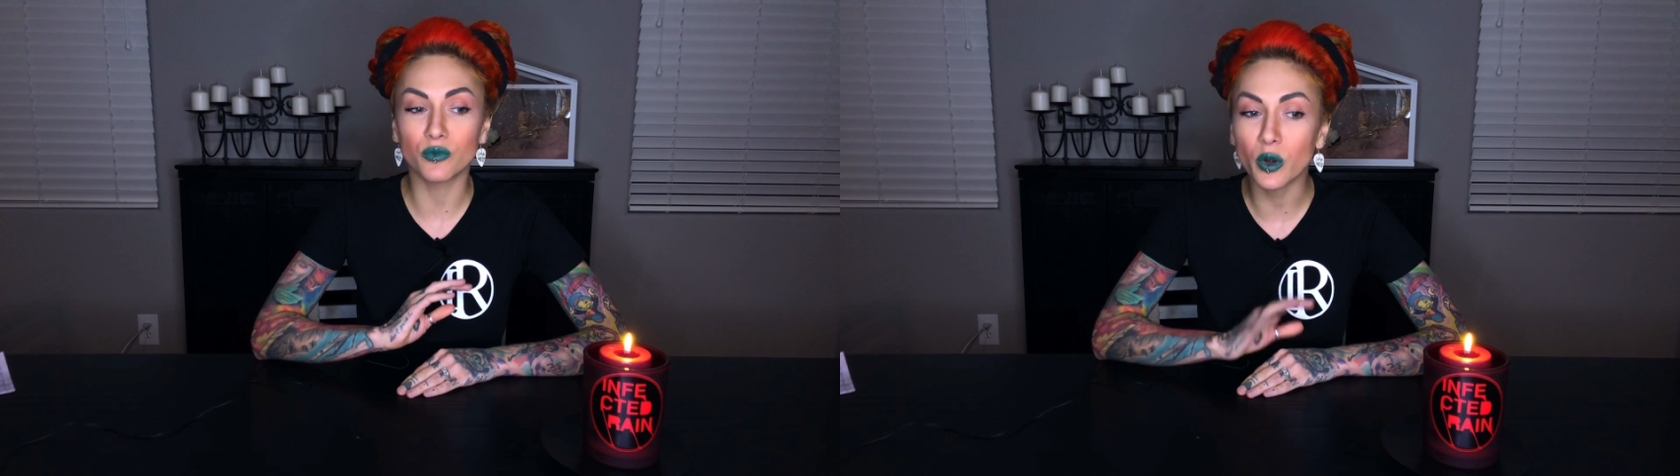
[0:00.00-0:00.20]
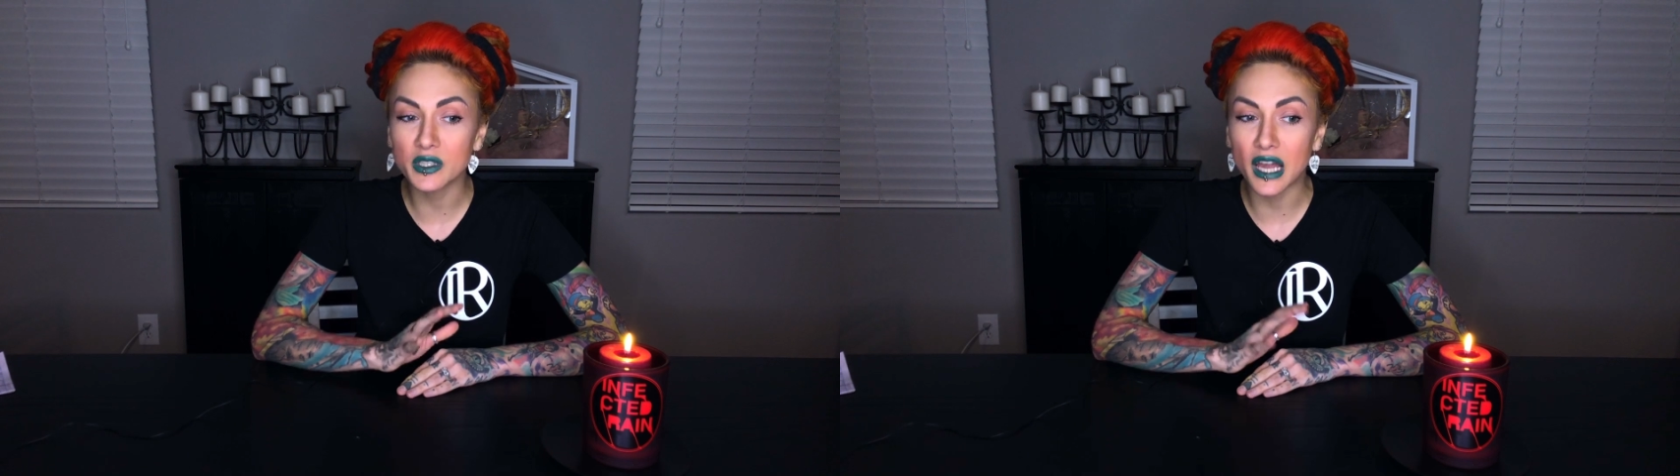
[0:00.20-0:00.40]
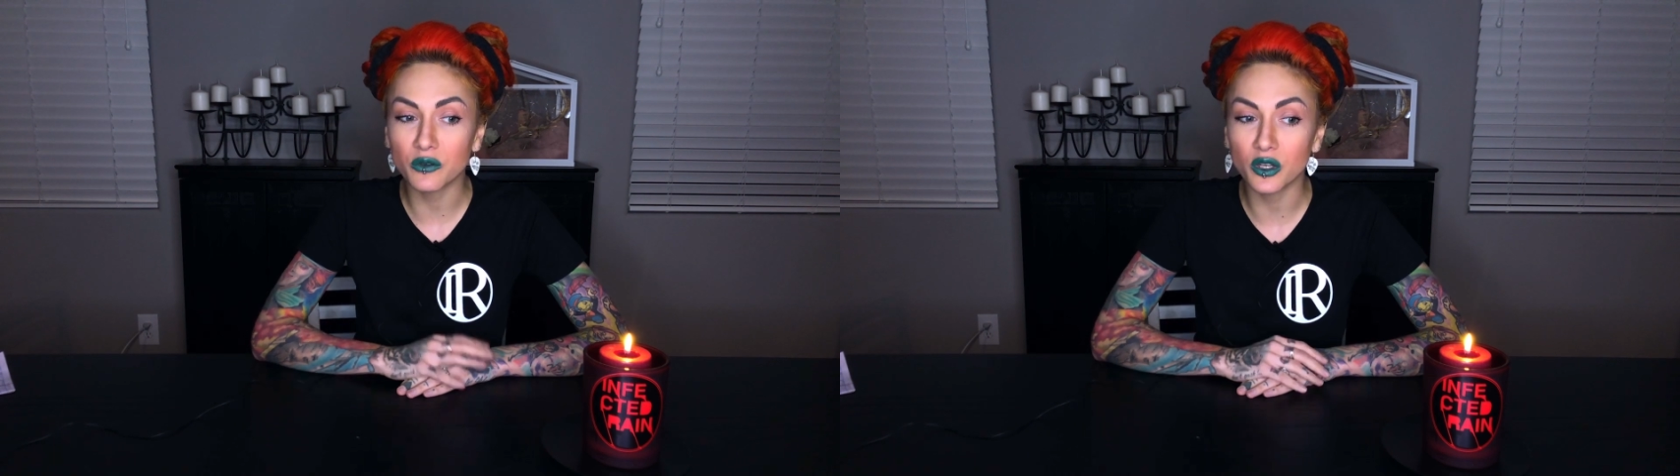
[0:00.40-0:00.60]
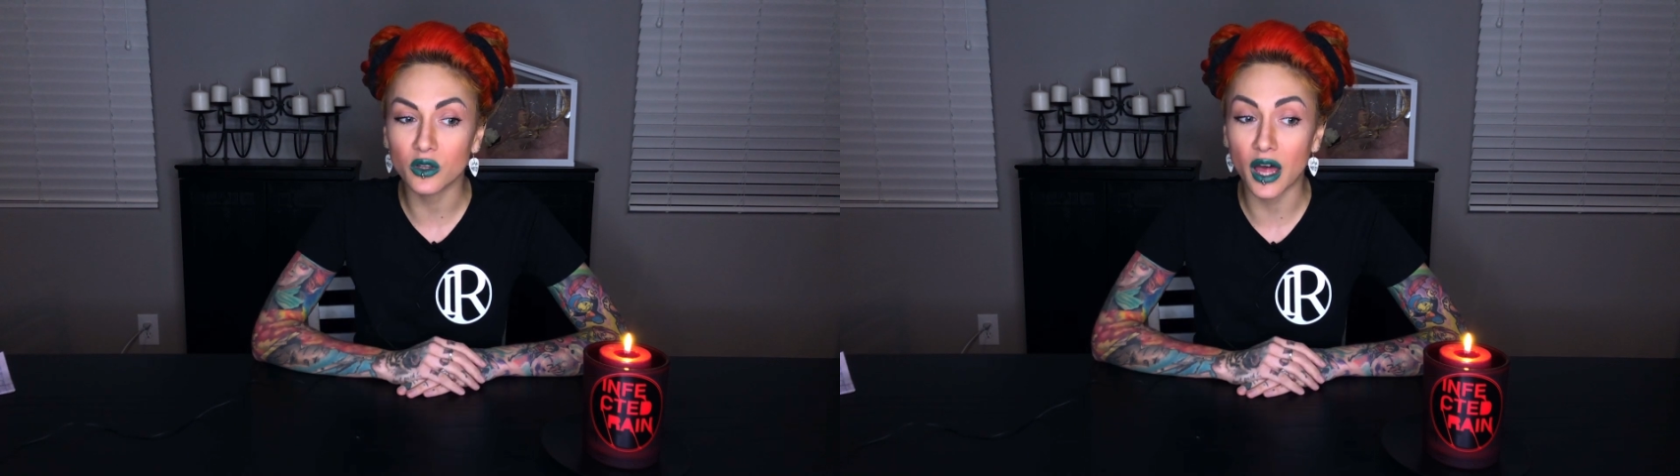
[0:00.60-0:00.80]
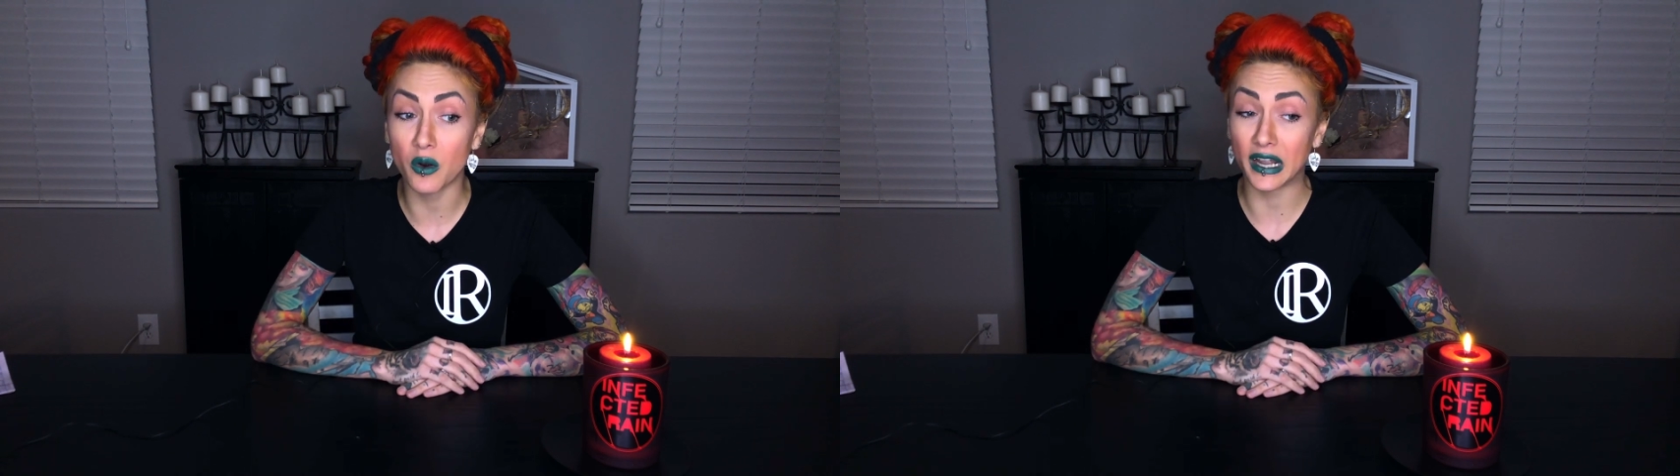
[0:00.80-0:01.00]
wrote down
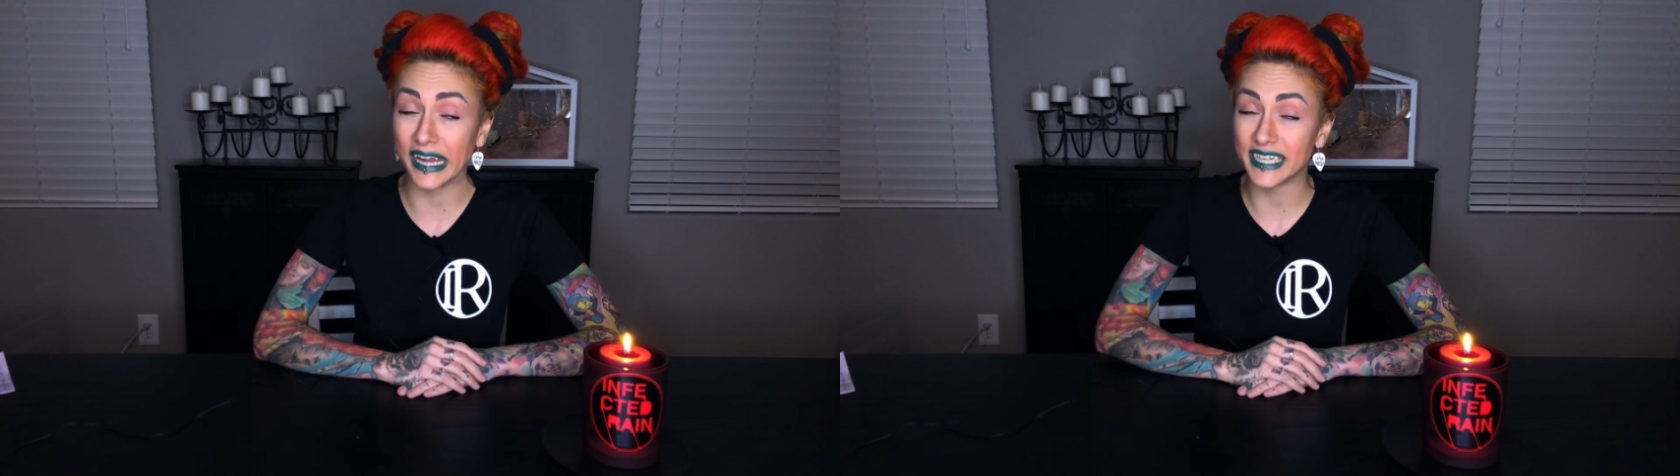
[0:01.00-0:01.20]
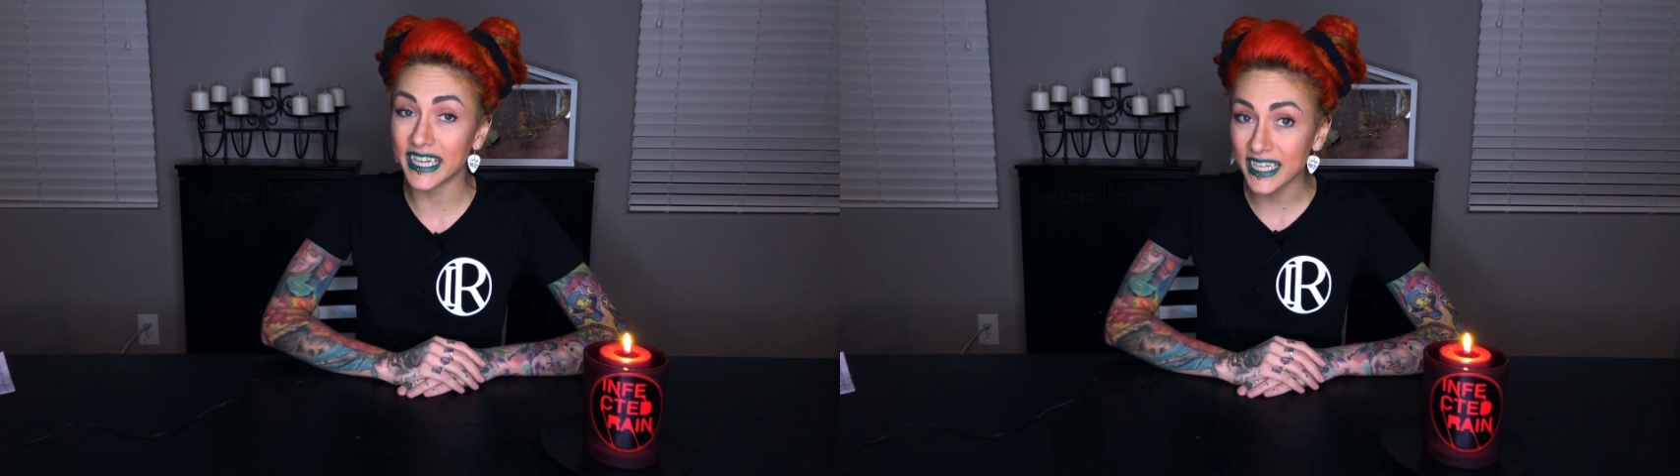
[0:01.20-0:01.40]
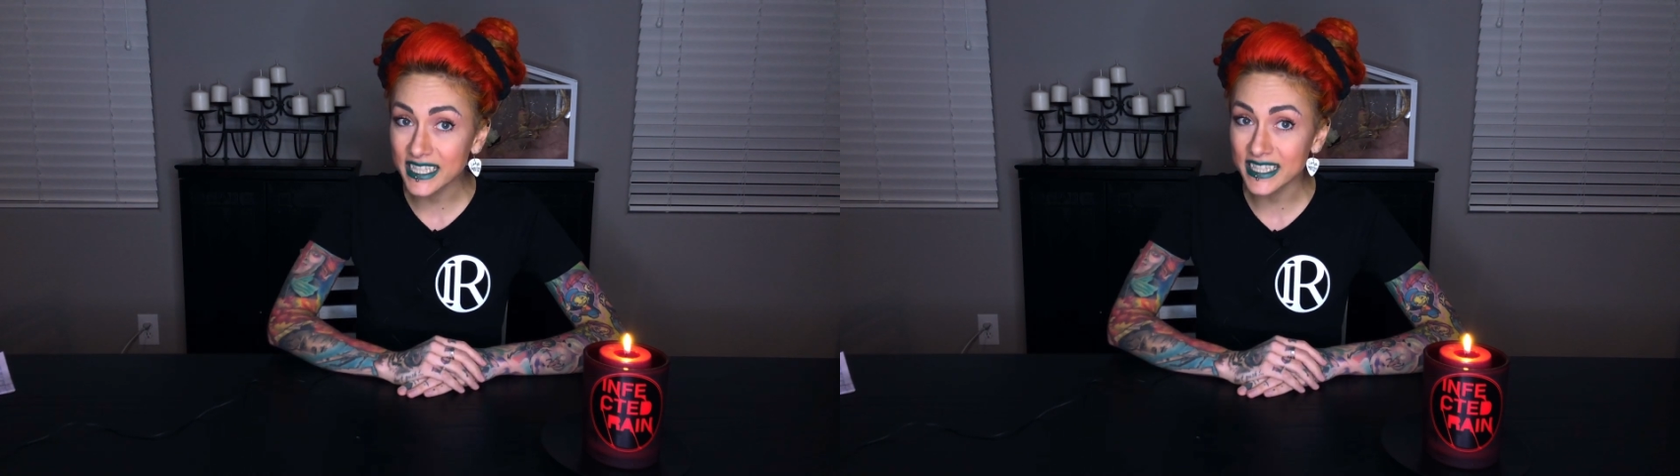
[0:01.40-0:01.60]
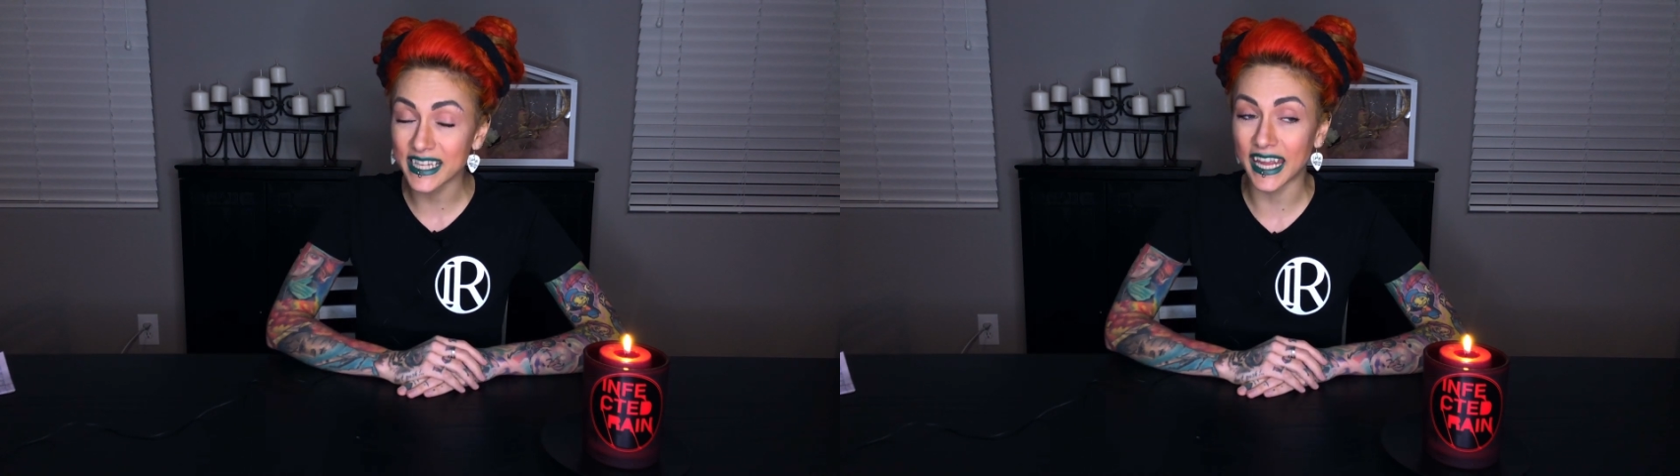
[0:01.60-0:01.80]
all our ideas,